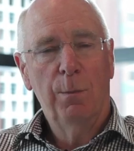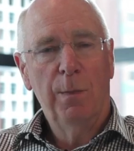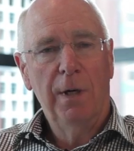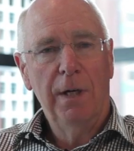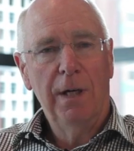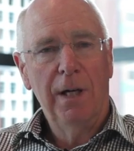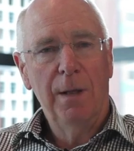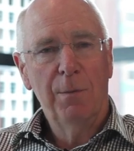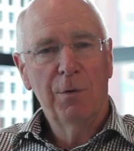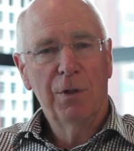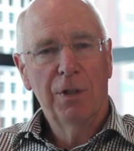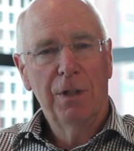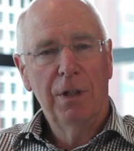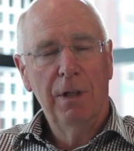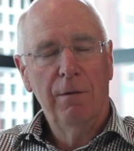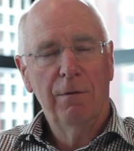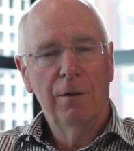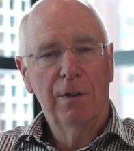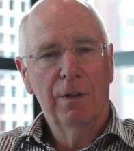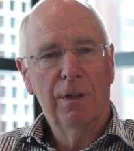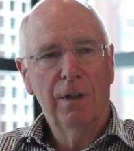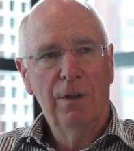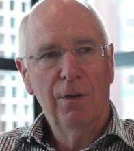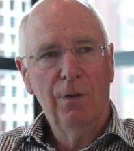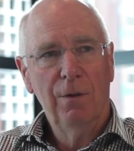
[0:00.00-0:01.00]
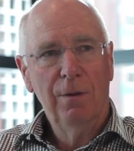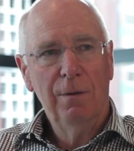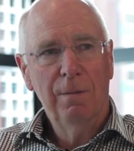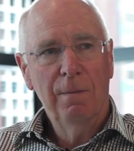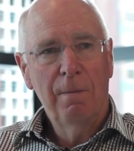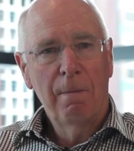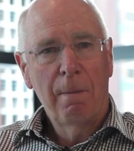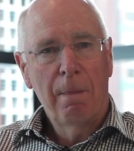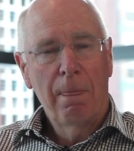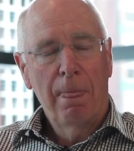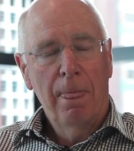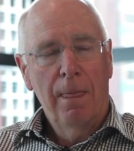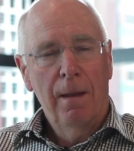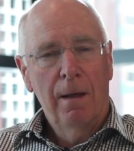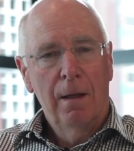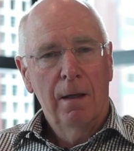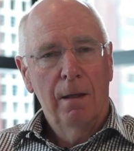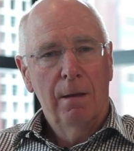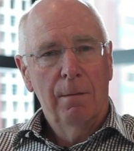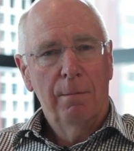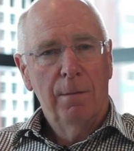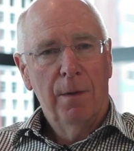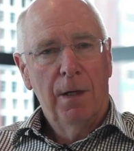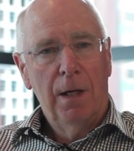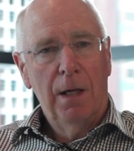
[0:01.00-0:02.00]
My name's Stephen Tindall.
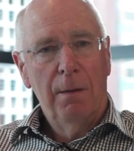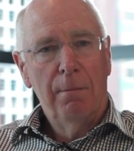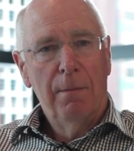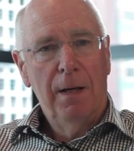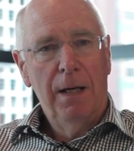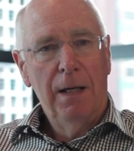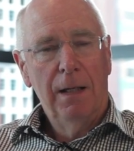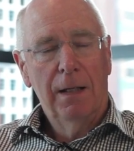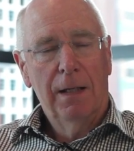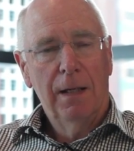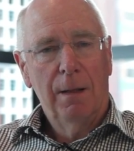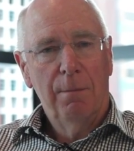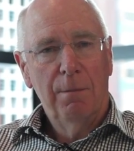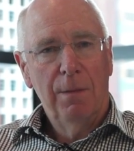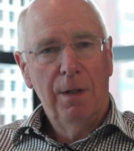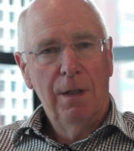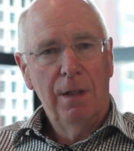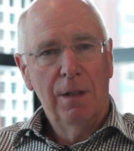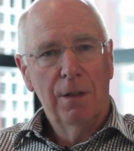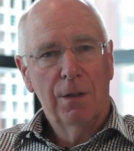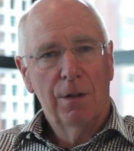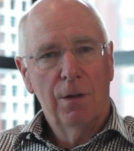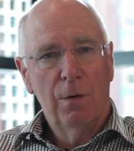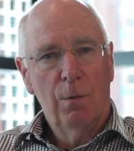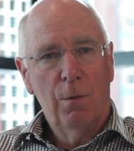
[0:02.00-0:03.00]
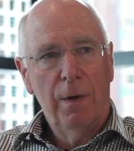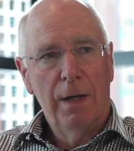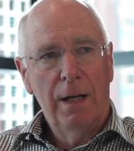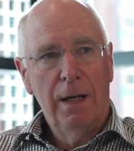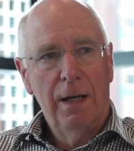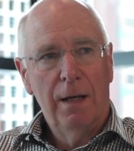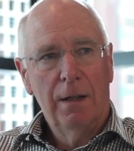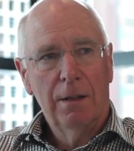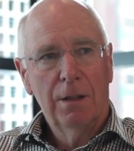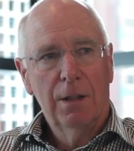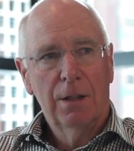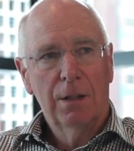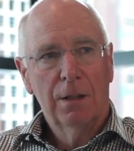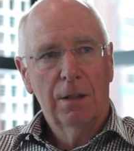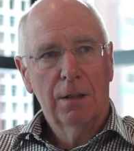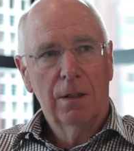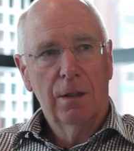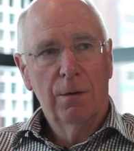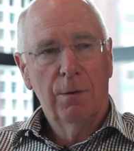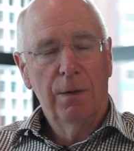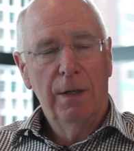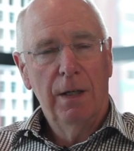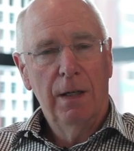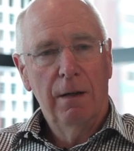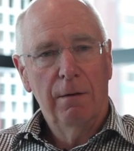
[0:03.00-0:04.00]
My main company is The Warehouse,
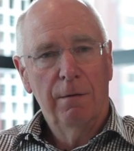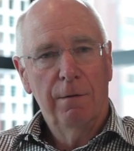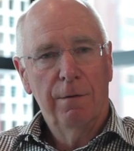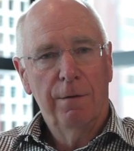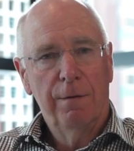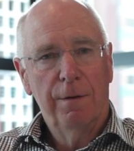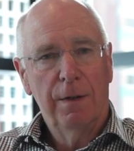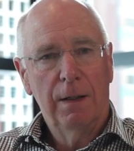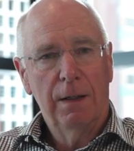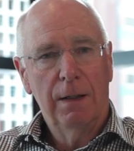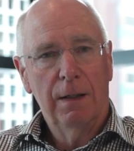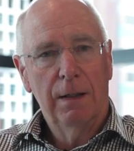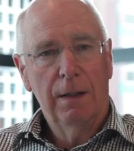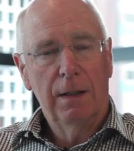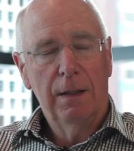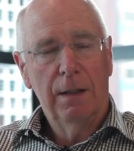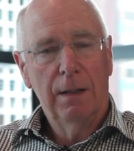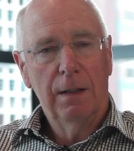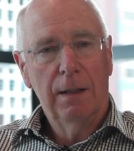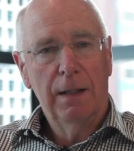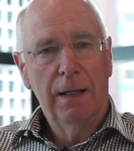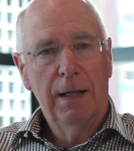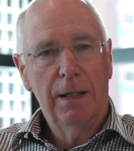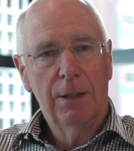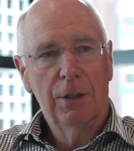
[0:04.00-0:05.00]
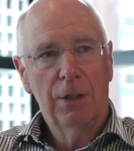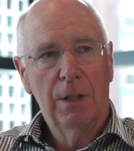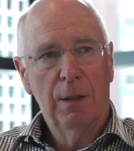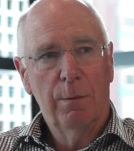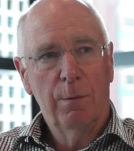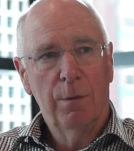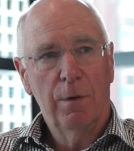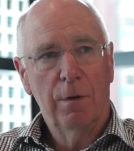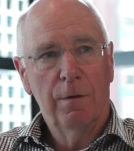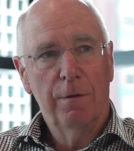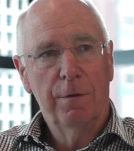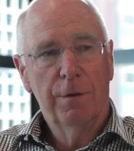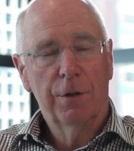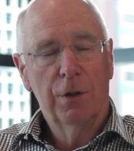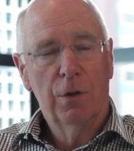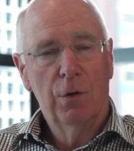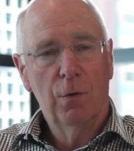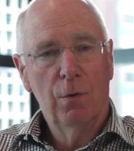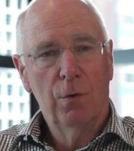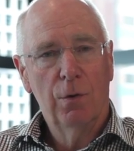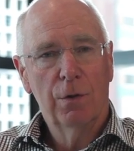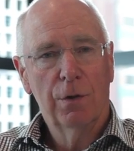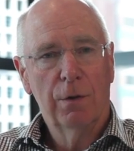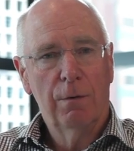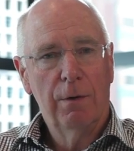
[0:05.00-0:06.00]
so we have a large number of
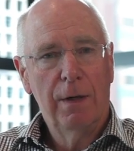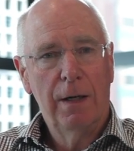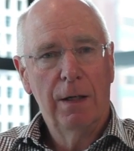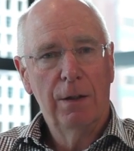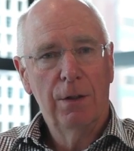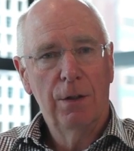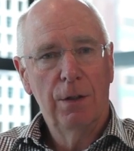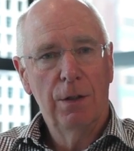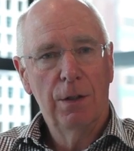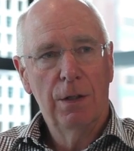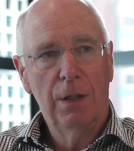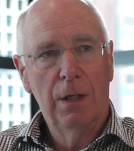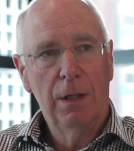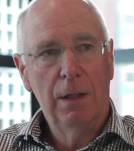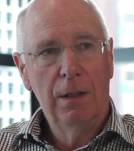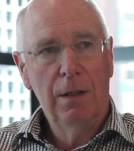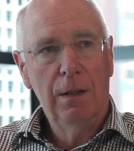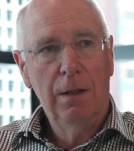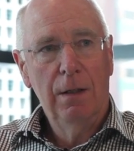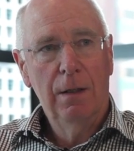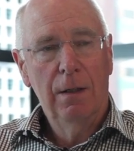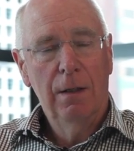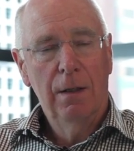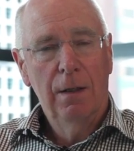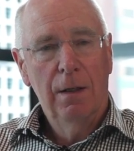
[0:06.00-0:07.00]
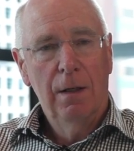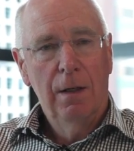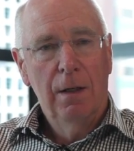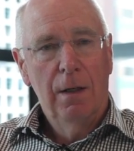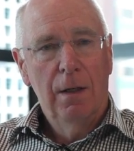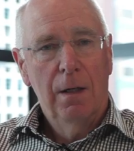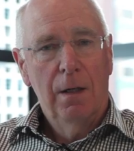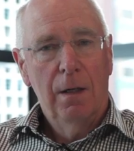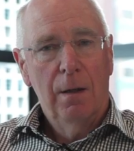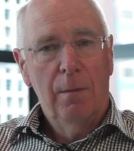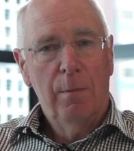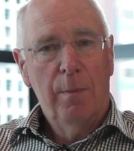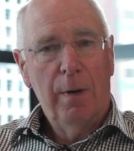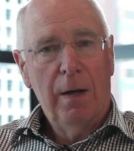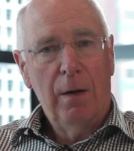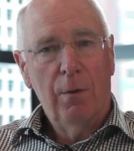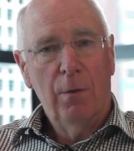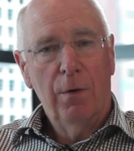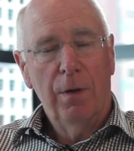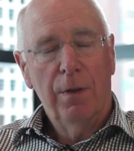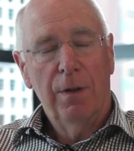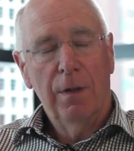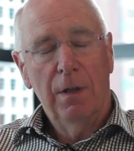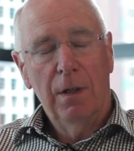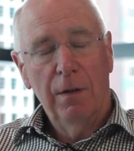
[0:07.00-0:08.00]
stores around New Zealand. But
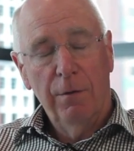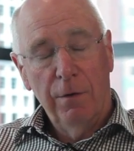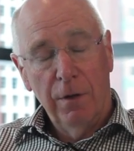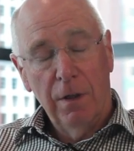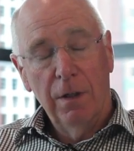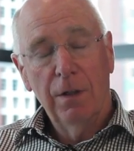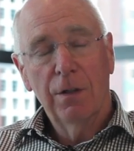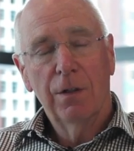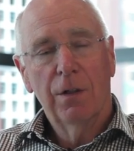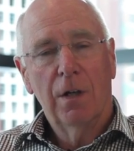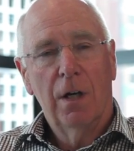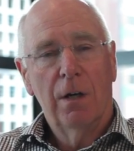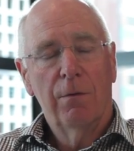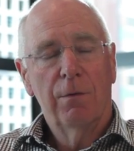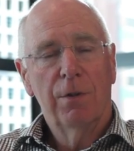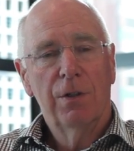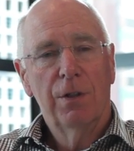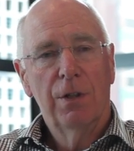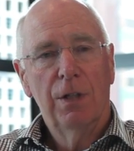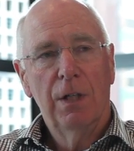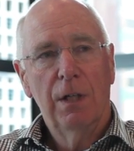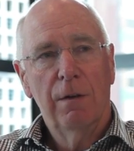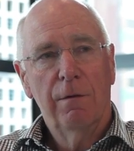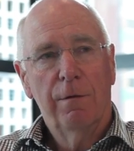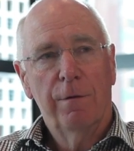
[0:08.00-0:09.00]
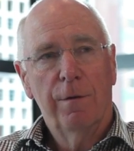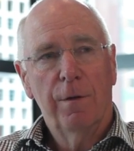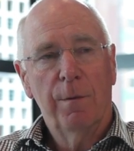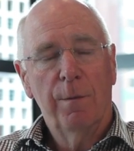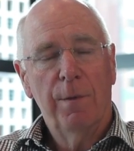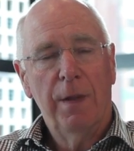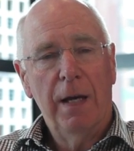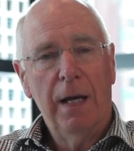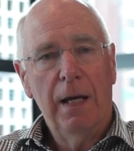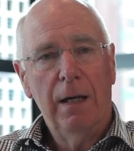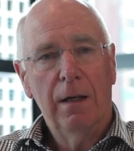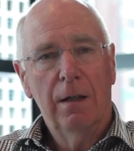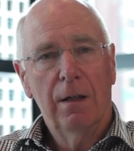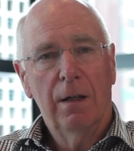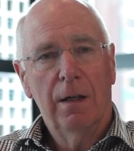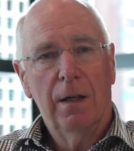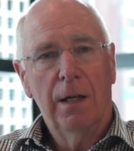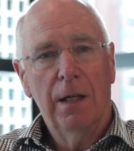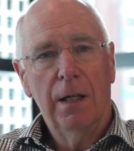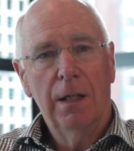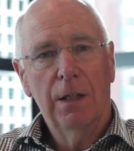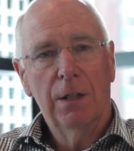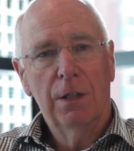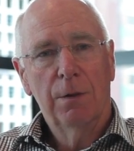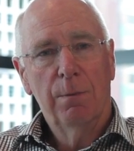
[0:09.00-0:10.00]
with the dividends I receive from that,
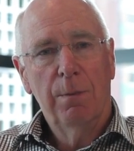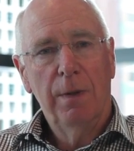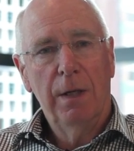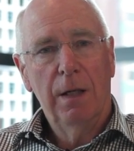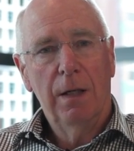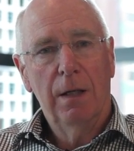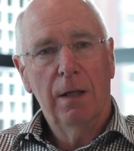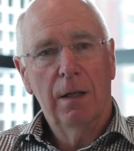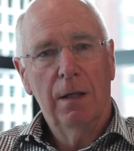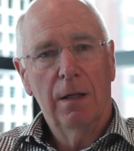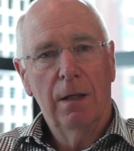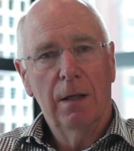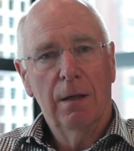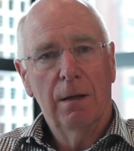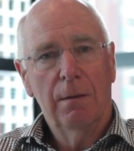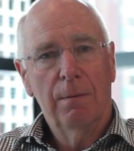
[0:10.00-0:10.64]
I spend